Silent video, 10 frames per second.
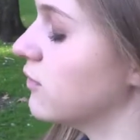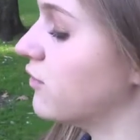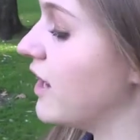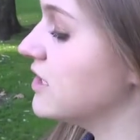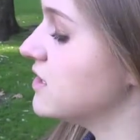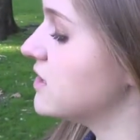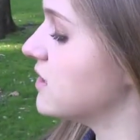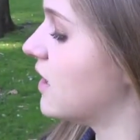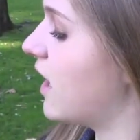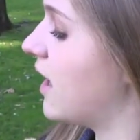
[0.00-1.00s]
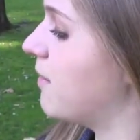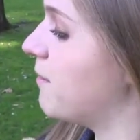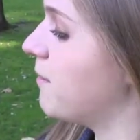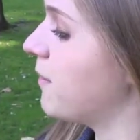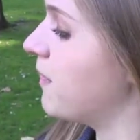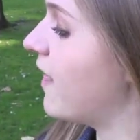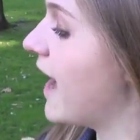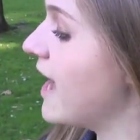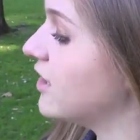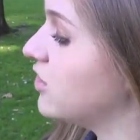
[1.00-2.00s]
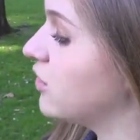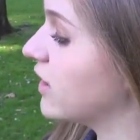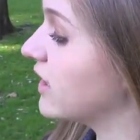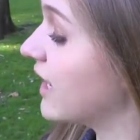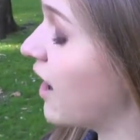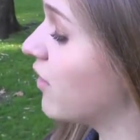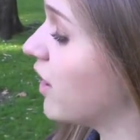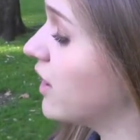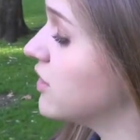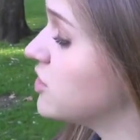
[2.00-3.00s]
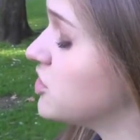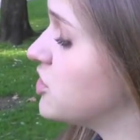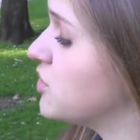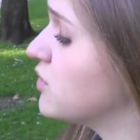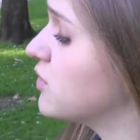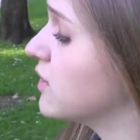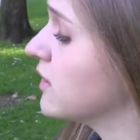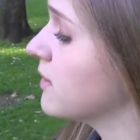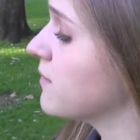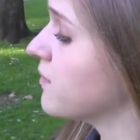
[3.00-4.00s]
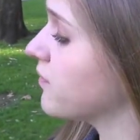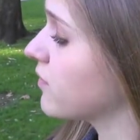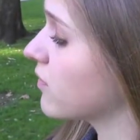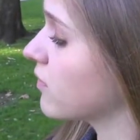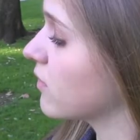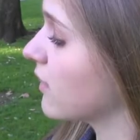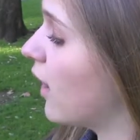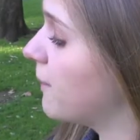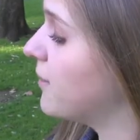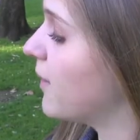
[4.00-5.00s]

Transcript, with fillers: friends that you can count on to help